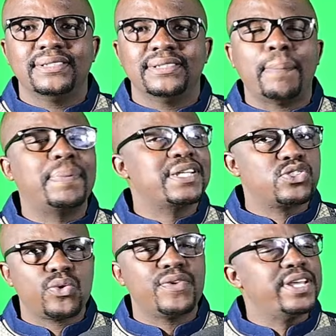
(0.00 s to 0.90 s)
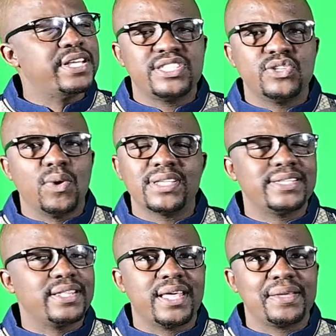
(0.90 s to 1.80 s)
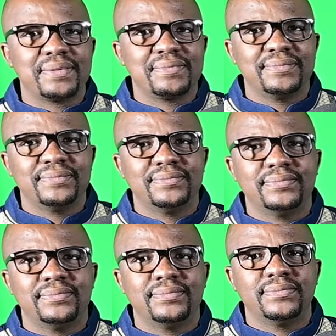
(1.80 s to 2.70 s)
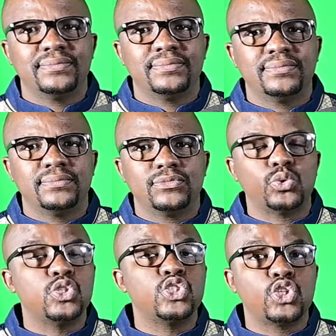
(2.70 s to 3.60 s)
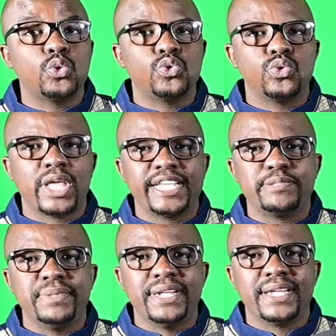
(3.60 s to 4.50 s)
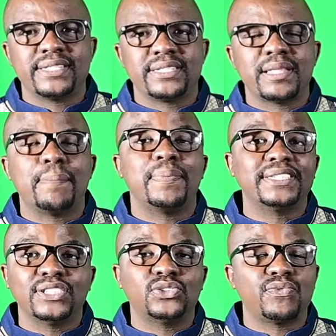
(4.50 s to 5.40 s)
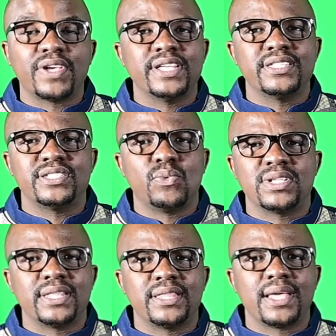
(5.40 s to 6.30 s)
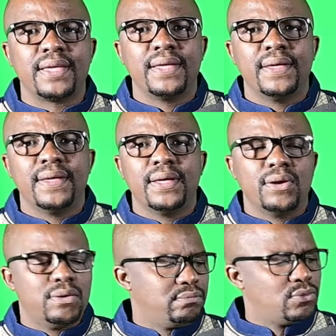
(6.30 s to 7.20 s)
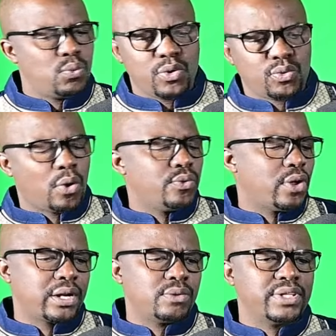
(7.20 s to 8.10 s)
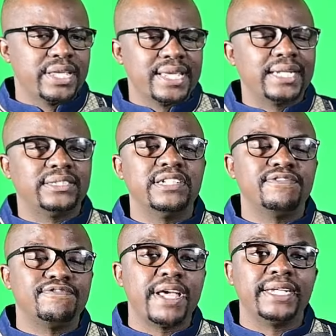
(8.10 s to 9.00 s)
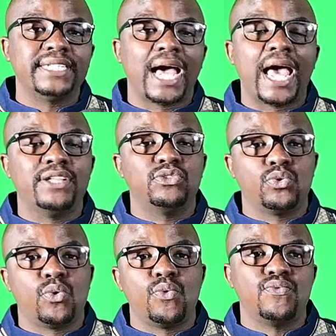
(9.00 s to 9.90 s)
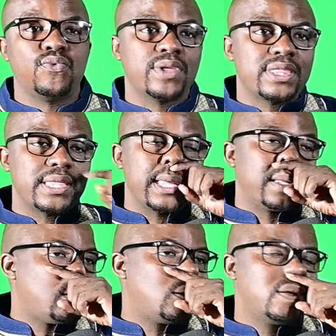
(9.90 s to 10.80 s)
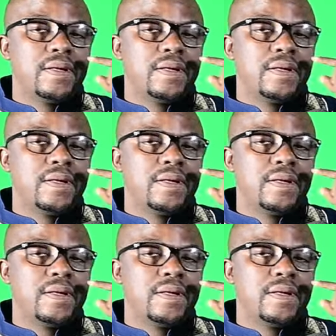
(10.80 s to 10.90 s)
the presence of ANC wasn't there. So this shows you the experience. The presence of ANC wasn't there. We roll around the yard. In fact, I drove with Commander